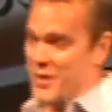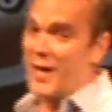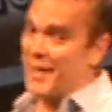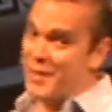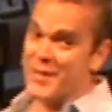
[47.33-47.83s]
So
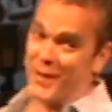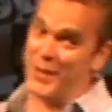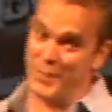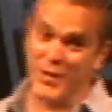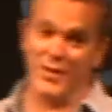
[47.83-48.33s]
that was a
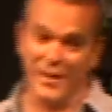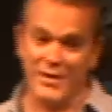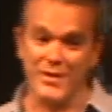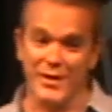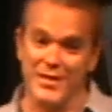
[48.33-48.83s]
good movie.
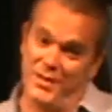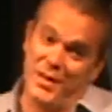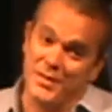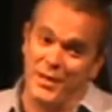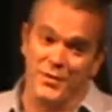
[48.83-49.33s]
That was really.
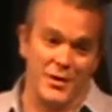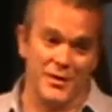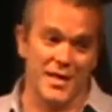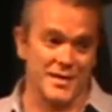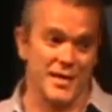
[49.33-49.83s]
I don't care if you
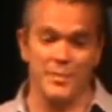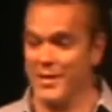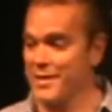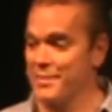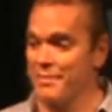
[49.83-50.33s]
don't like
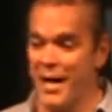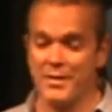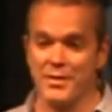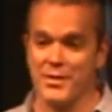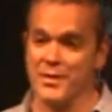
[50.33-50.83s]
zombies.
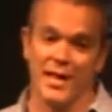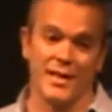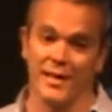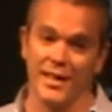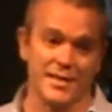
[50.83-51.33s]
Pastor
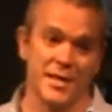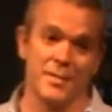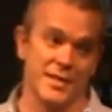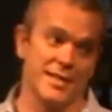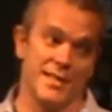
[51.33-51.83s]
Suzanne doesn't like
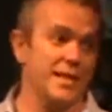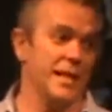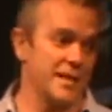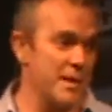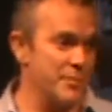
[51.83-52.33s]
zombies, but she
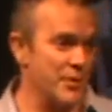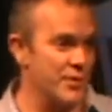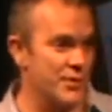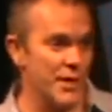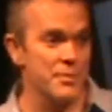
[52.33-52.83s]
liked that
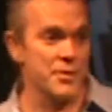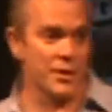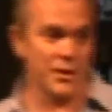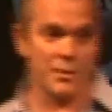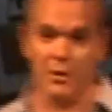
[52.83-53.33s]
movie. So that was
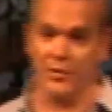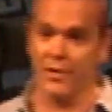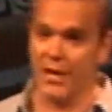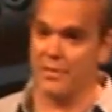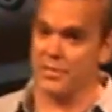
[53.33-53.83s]
a good
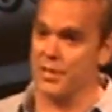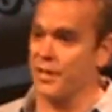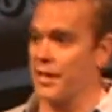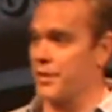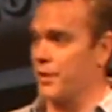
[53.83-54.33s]
movie. If you haven't
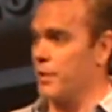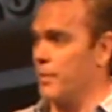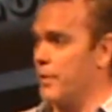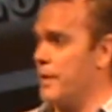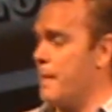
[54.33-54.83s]
seen it, that's a
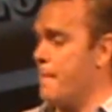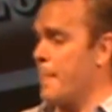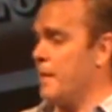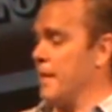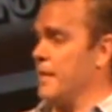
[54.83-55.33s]
good one.
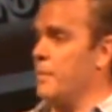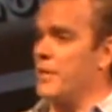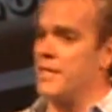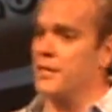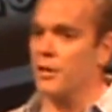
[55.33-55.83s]
And
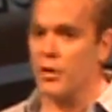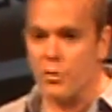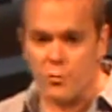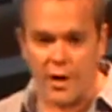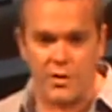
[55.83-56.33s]
then we did The
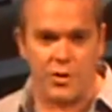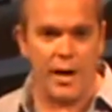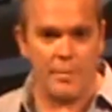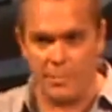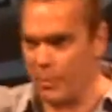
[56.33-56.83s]
Lone
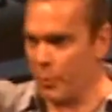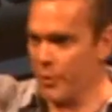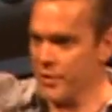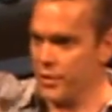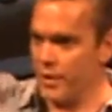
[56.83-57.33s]
Ranger. How many people
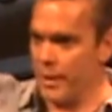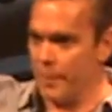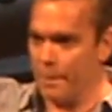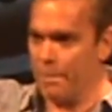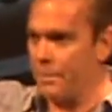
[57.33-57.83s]
went and saw
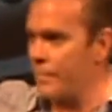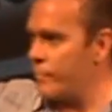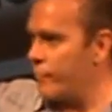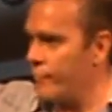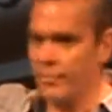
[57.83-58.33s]
that
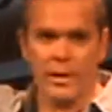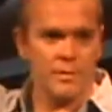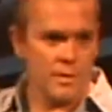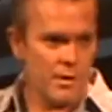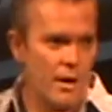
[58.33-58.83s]

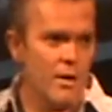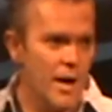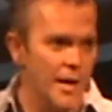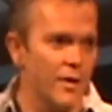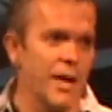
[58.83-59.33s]
one? All
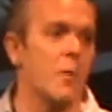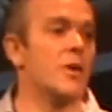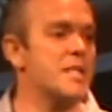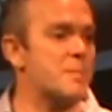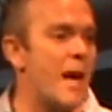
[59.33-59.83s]
right. Okay, it
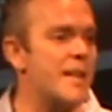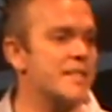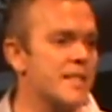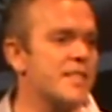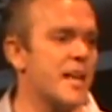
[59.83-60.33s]
wasn't as
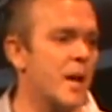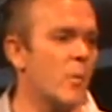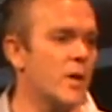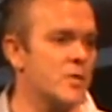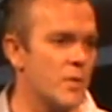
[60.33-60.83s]
bad as they
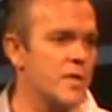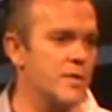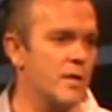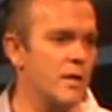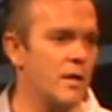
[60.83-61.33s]
said it
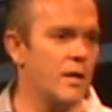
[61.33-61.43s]
was it?